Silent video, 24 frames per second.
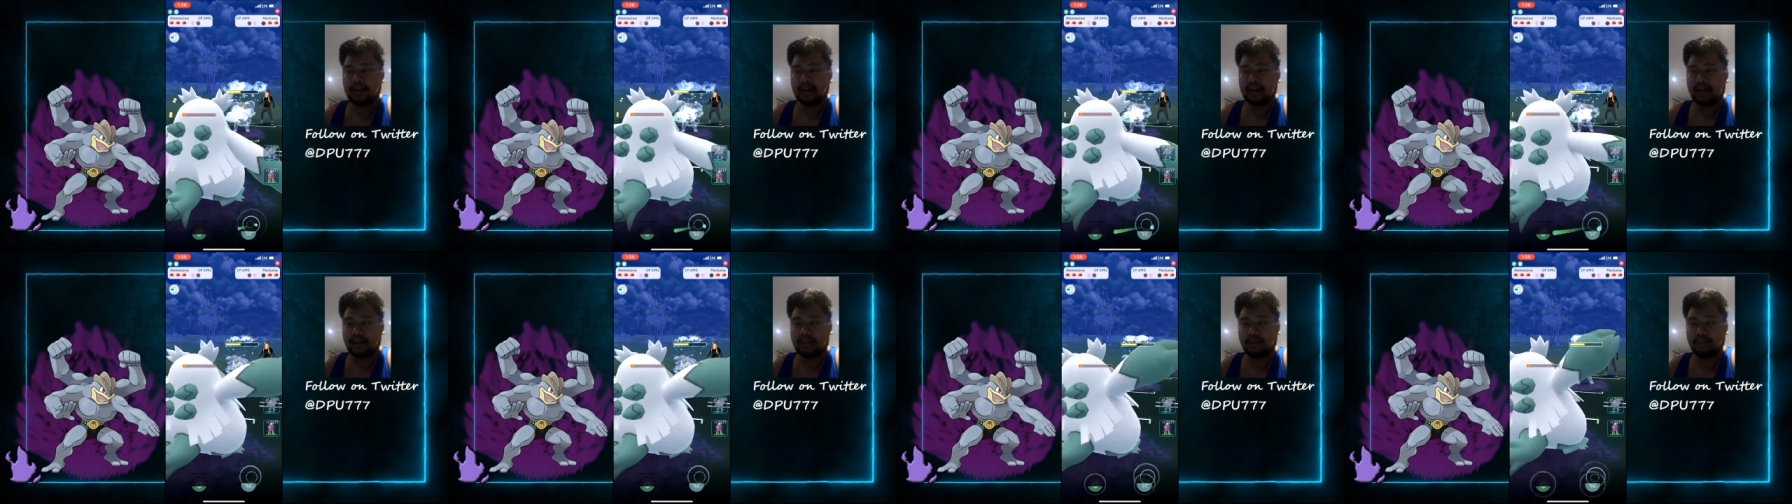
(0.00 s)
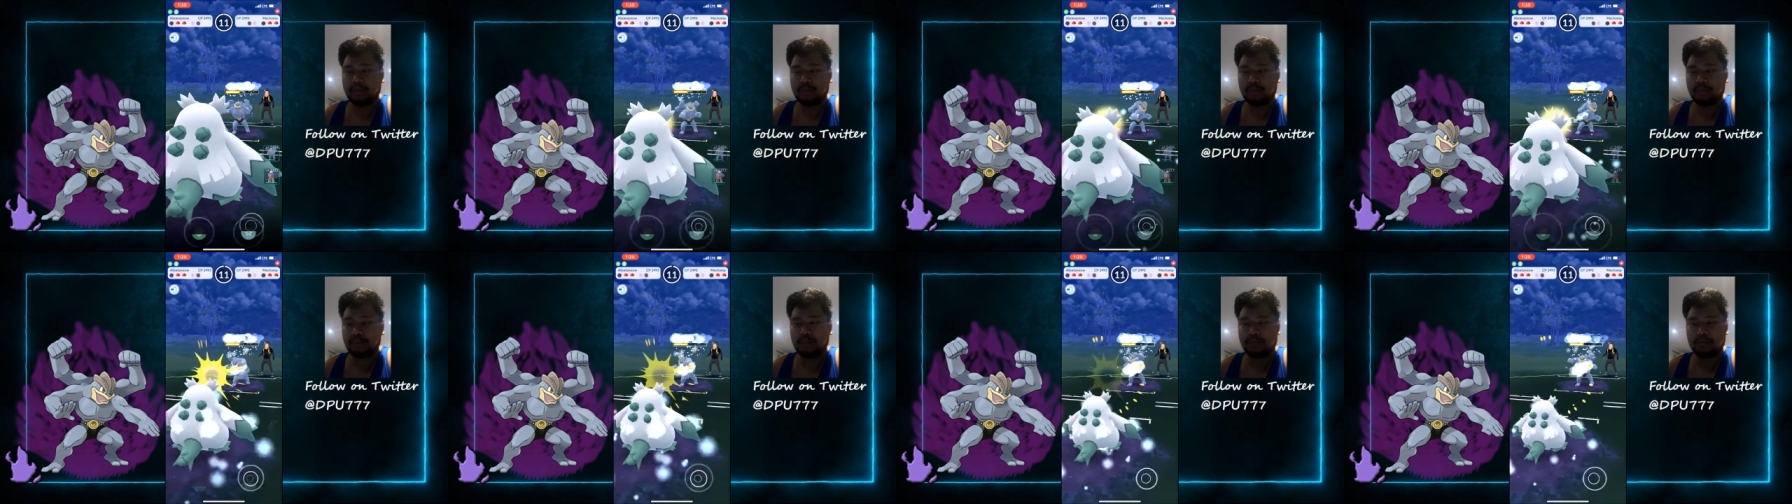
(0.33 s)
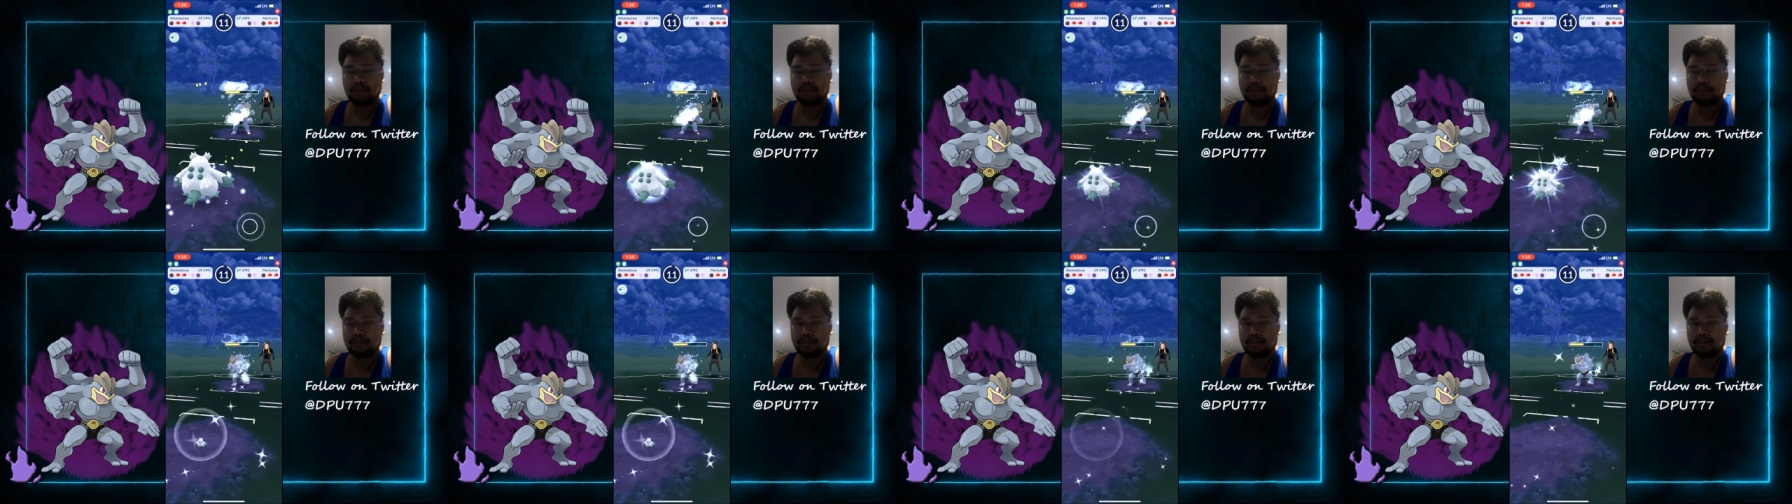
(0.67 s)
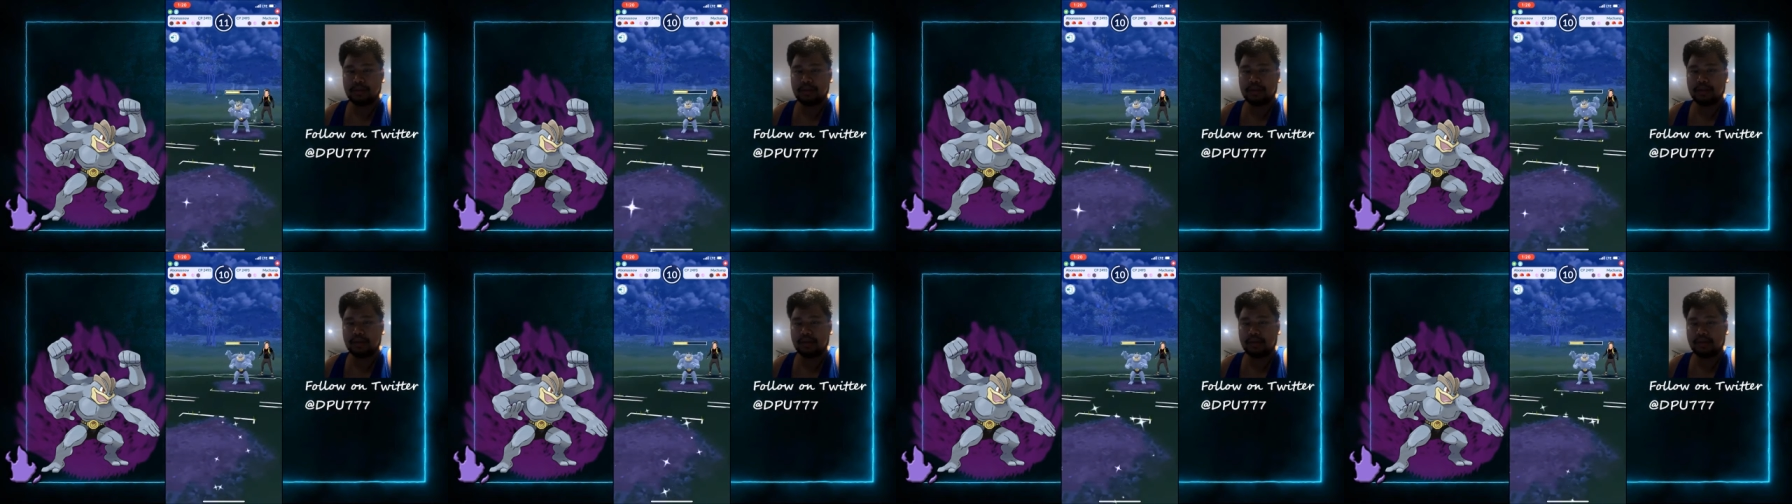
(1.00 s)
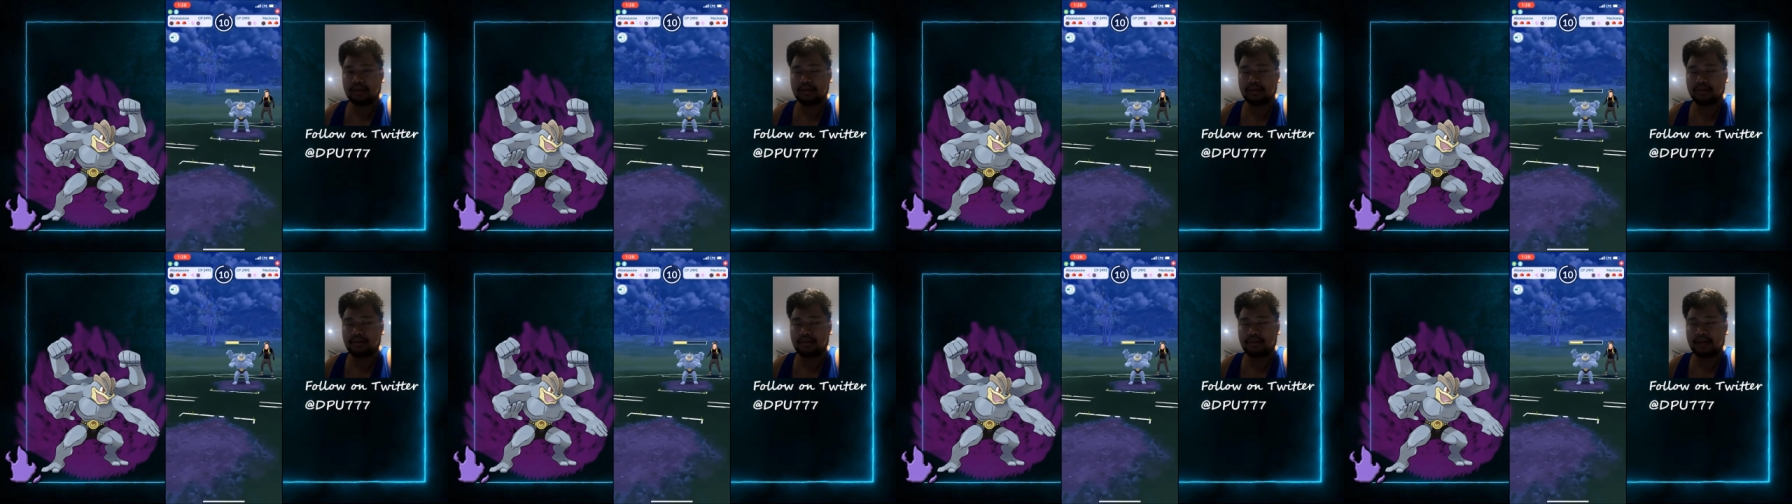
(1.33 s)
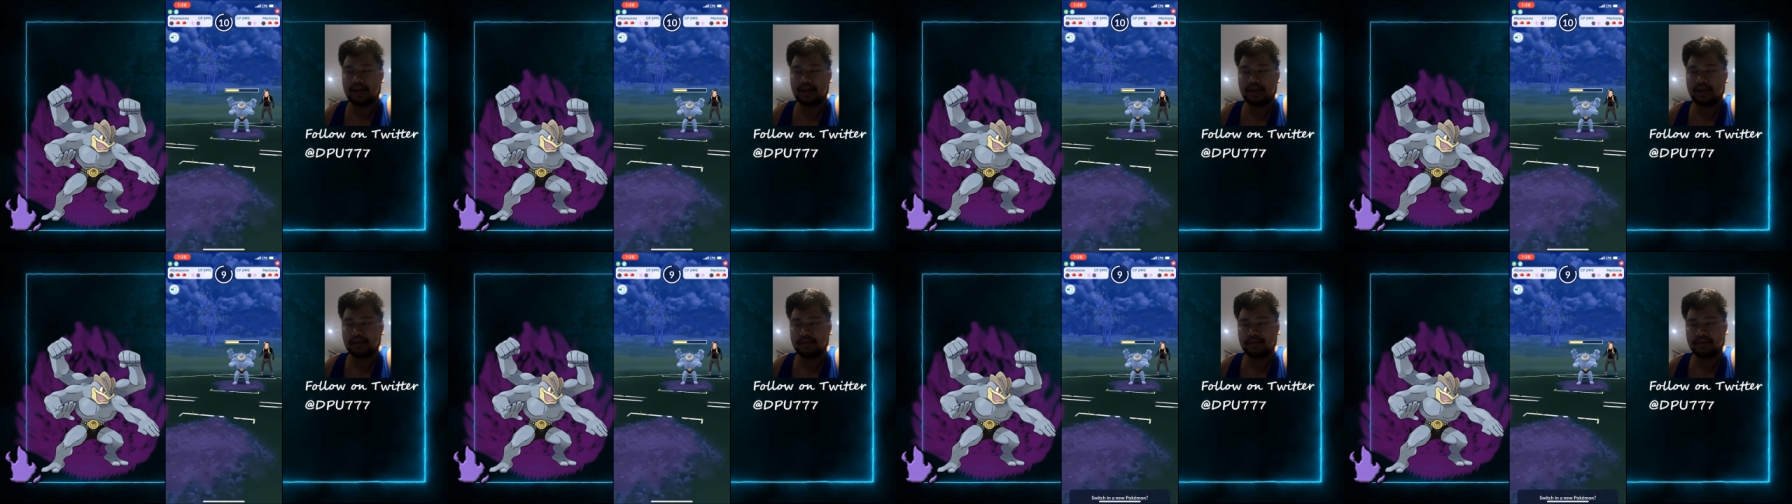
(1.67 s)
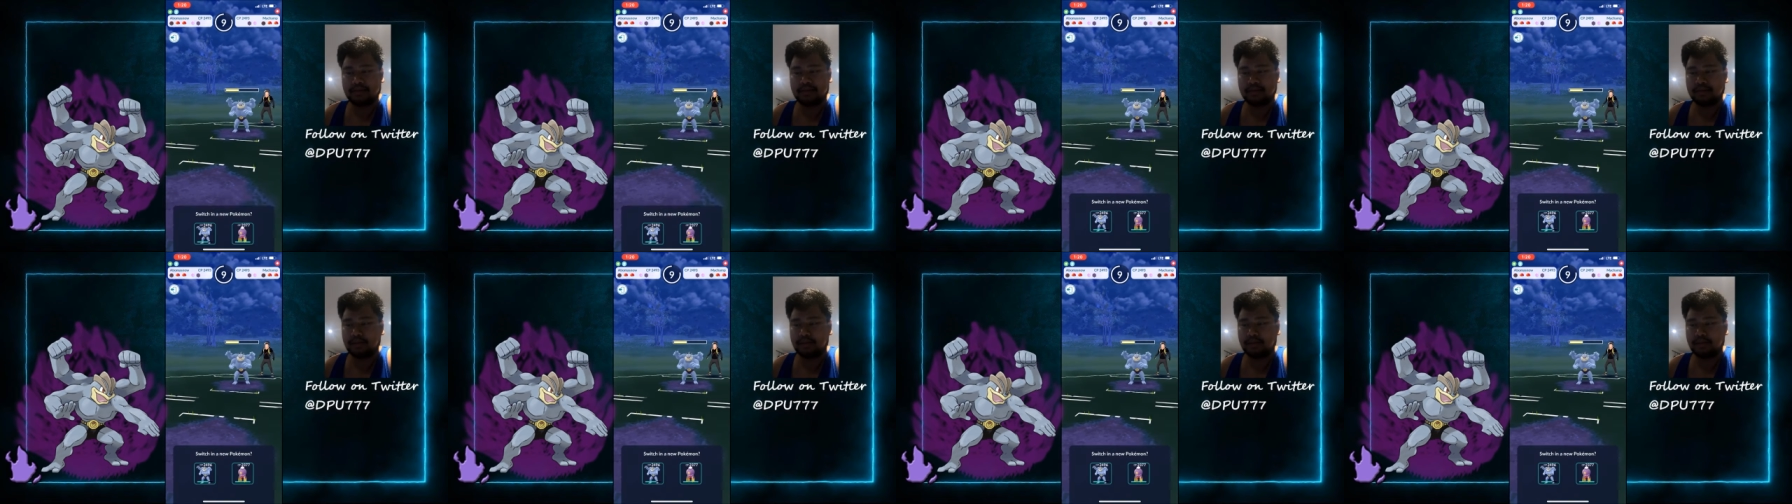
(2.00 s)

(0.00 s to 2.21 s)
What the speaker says: I thought it would only boost like 5